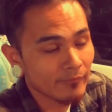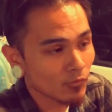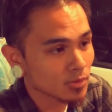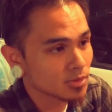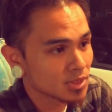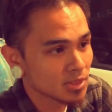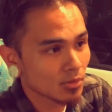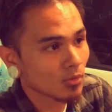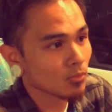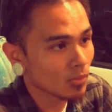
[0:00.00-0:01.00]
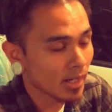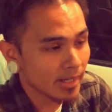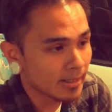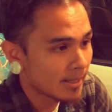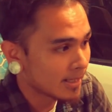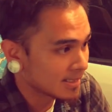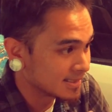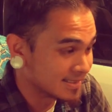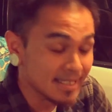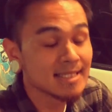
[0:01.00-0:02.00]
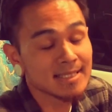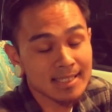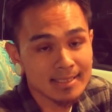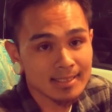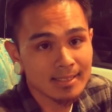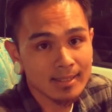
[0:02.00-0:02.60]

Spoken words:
for it to still ride decent,